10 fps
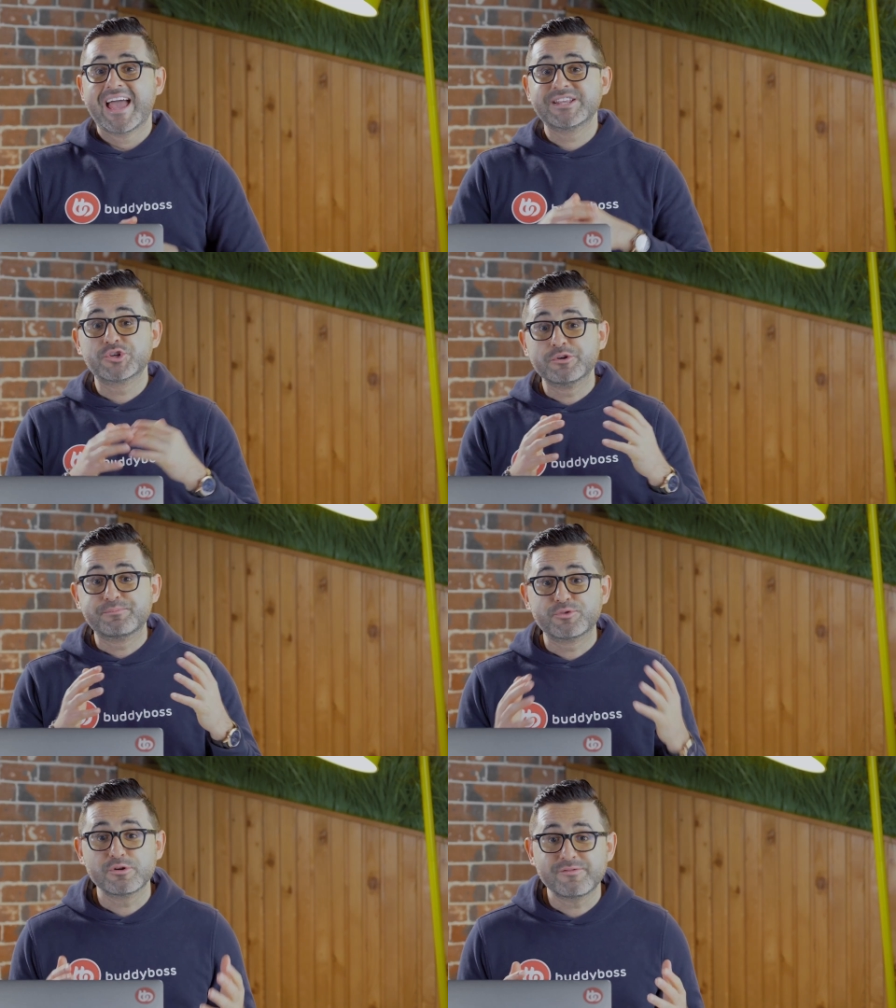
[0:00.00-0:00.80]
and to
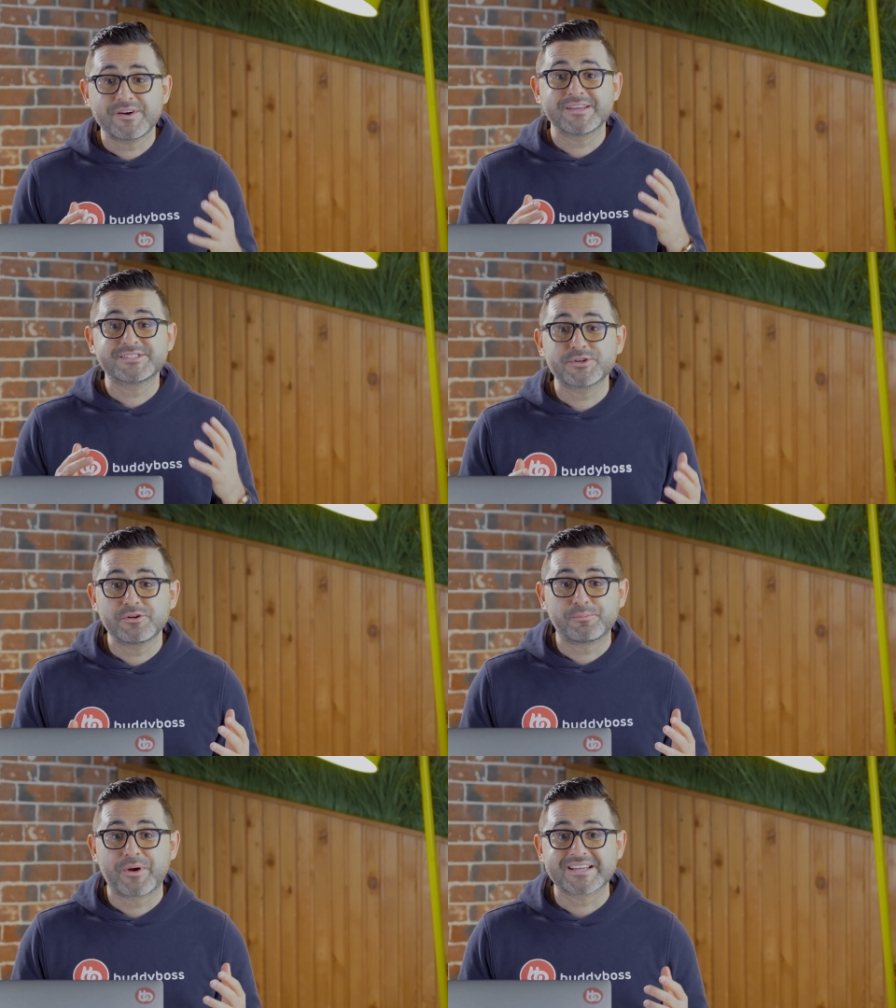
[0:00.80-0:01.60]
improve on
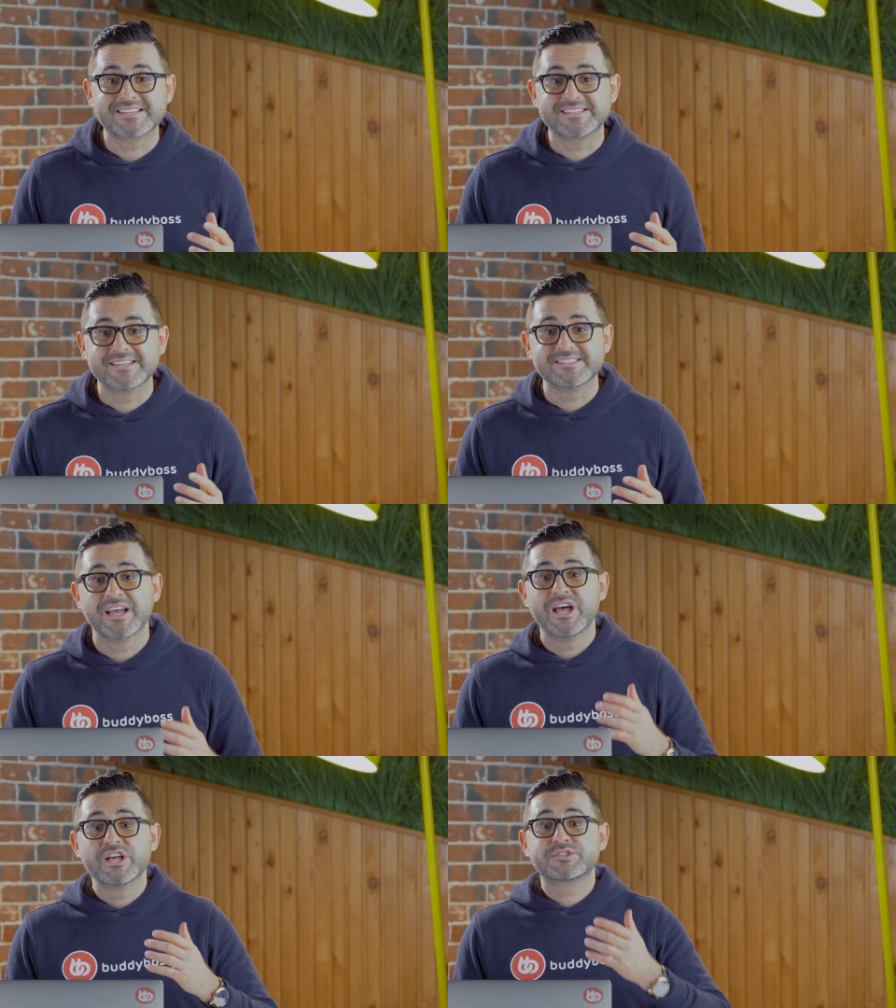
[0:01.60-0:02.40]
internal processes
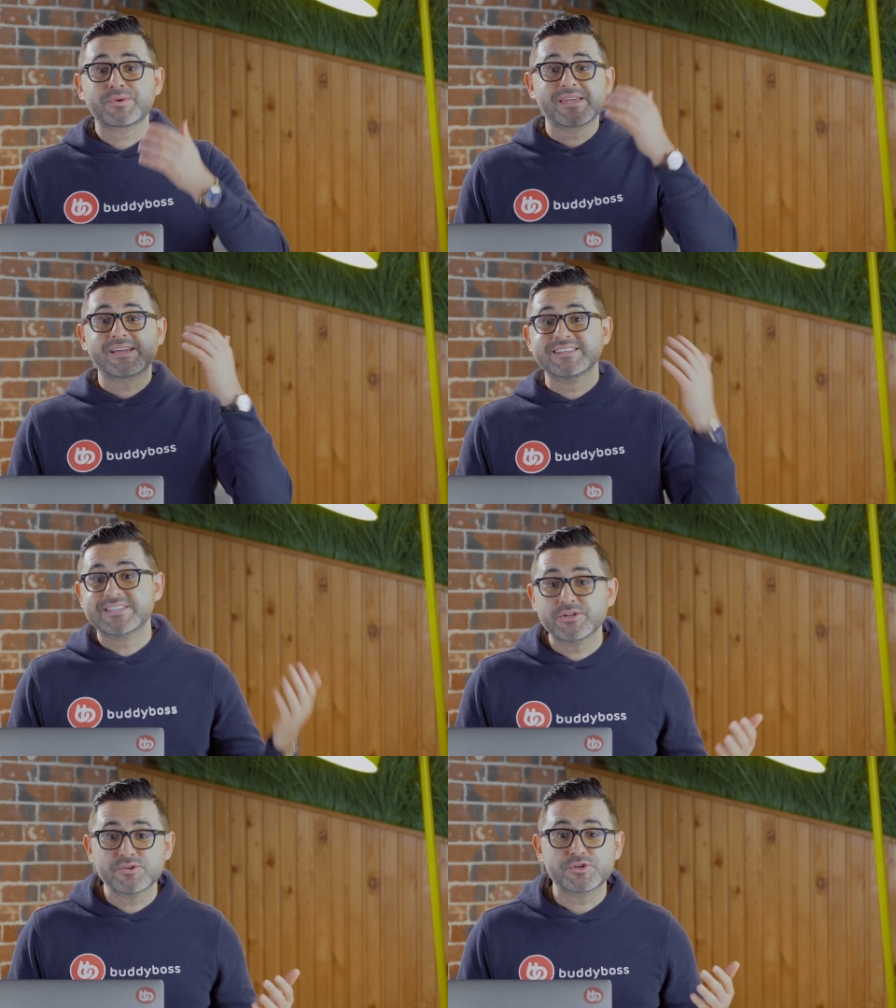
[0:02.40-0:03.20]
so we can
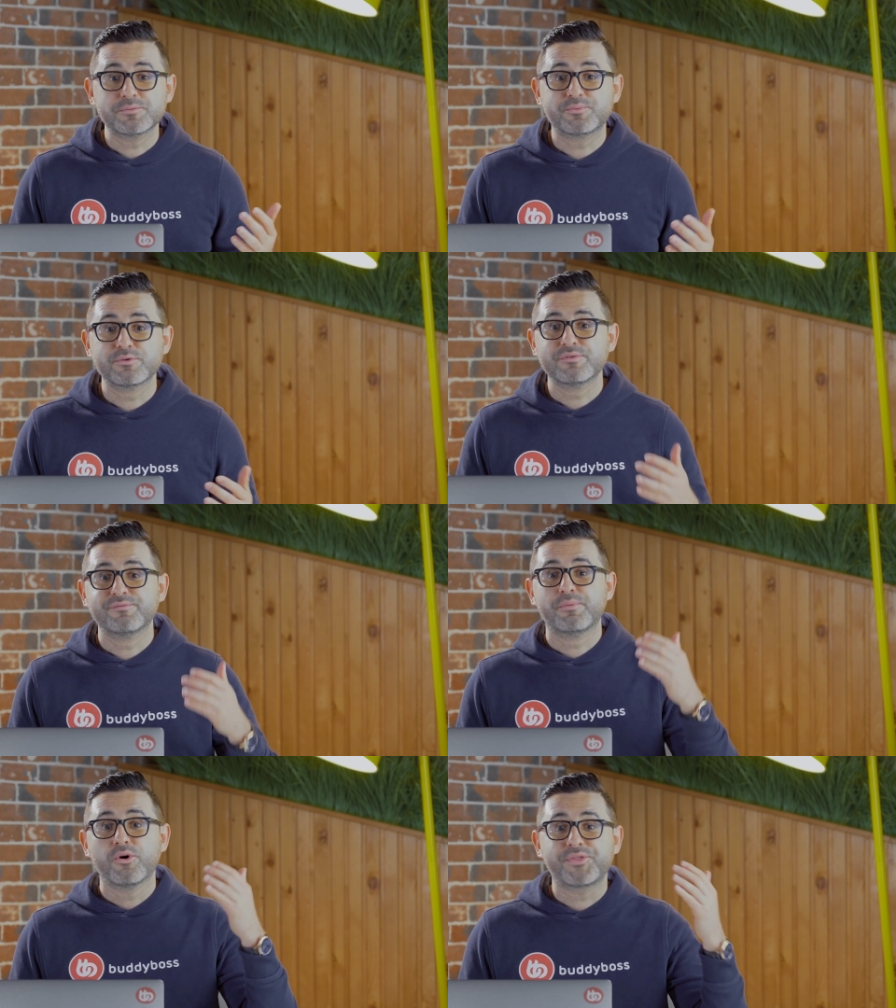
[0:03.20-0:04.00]
continue to
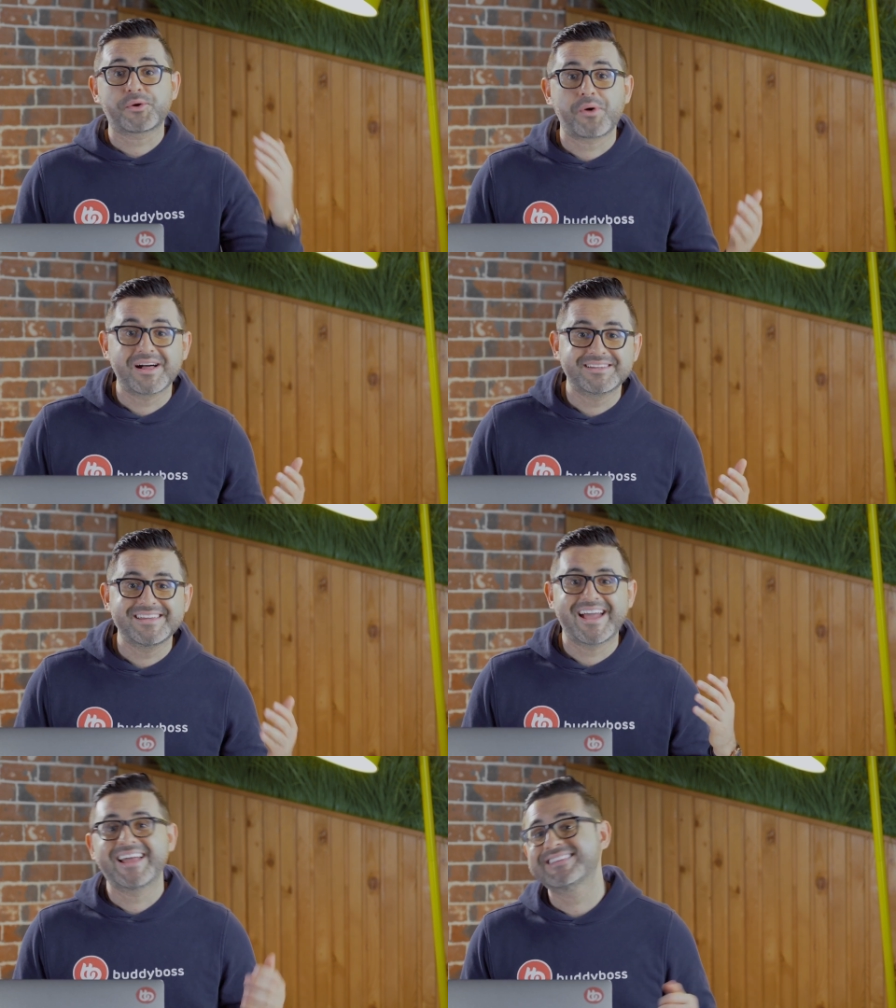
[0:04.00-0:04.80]
improve both the
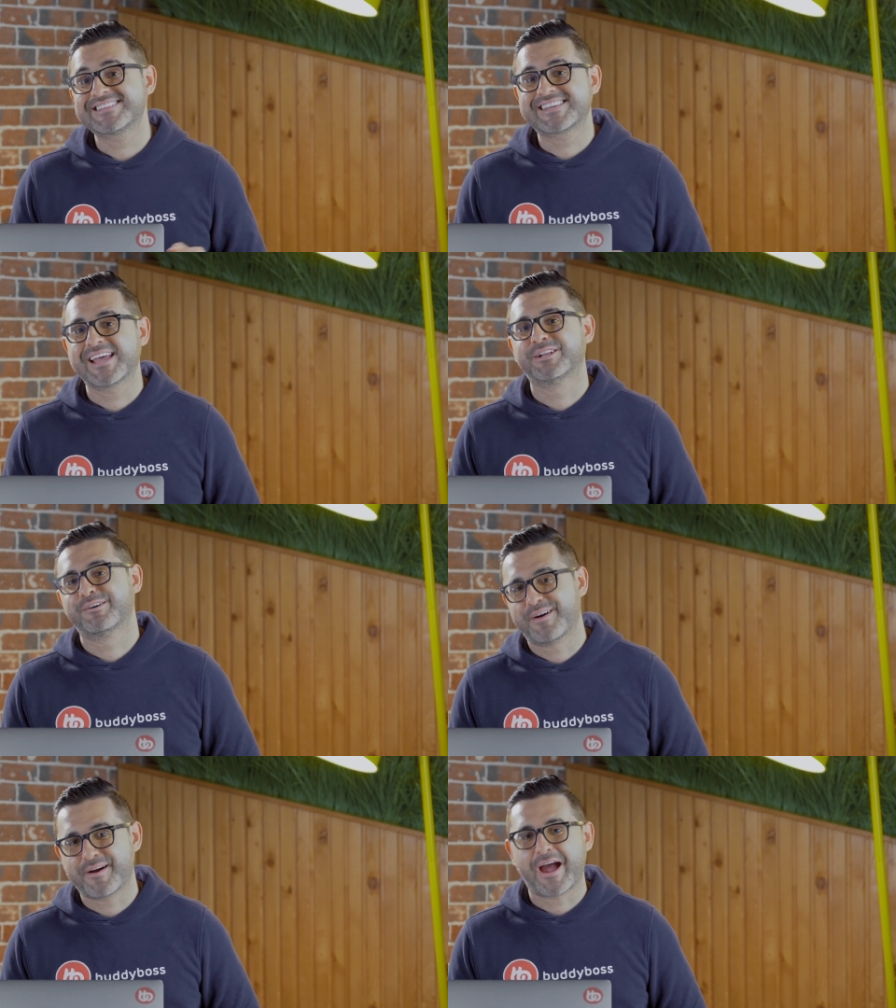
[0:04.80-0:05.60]
quality and the scale
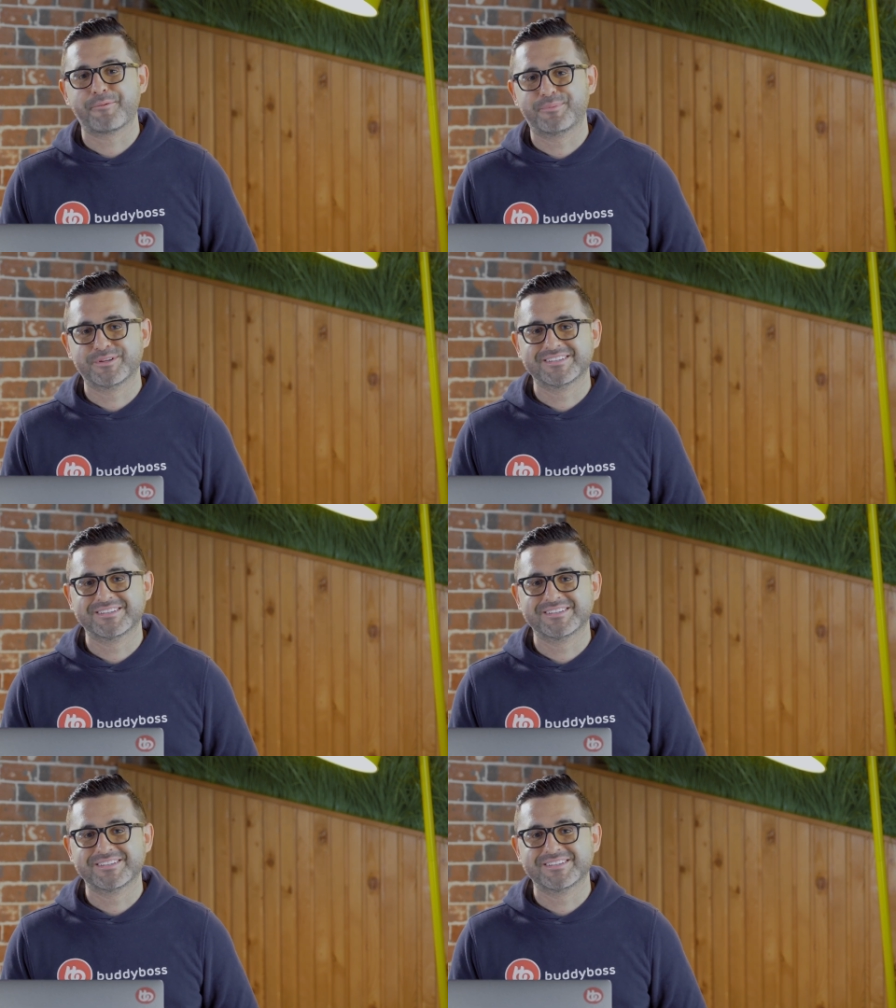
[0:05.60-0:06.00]
of our output.